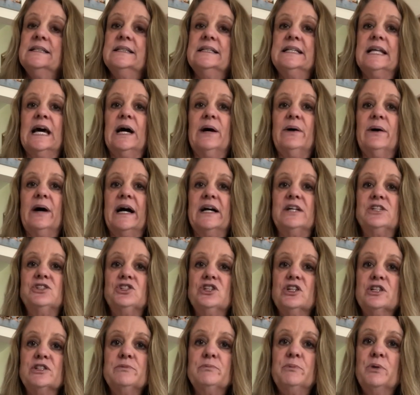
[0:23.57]
Now I
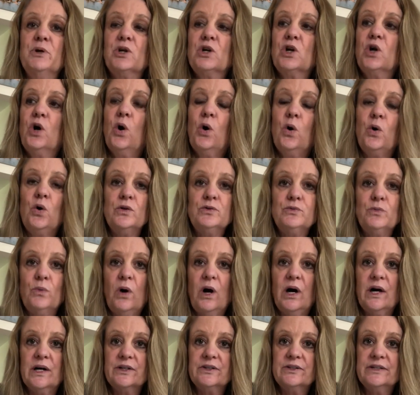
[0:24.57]
just put cold
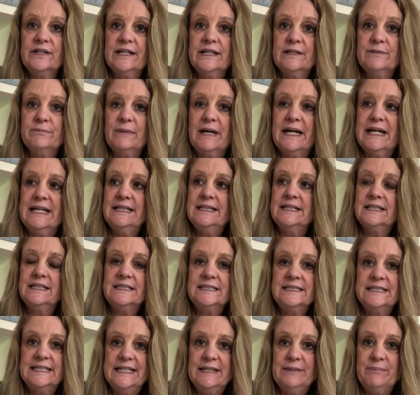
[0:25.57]
water in my little
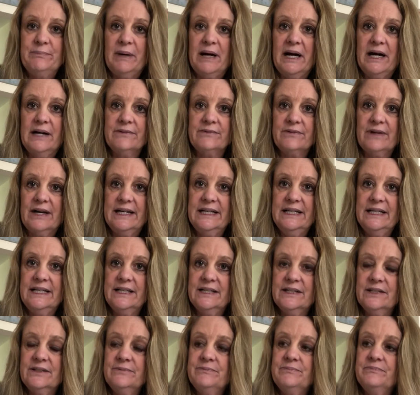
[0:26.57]
teapot right
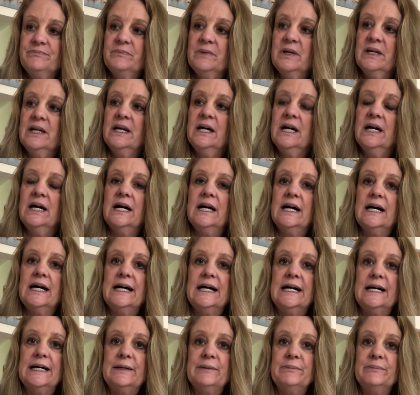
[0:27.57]
here,
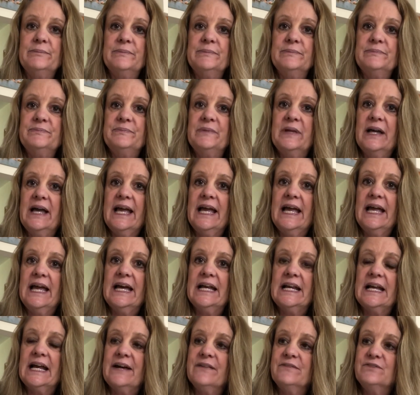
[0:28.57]

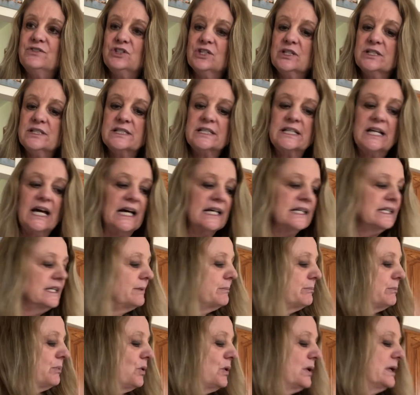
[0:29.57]
and I've just gotten
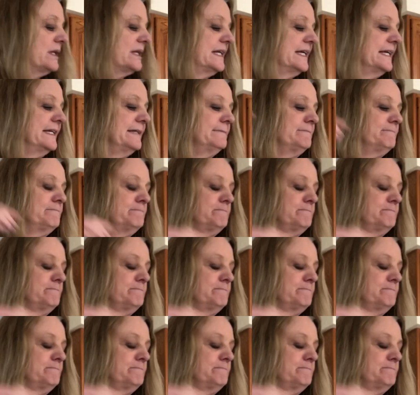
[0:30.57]
it boiling.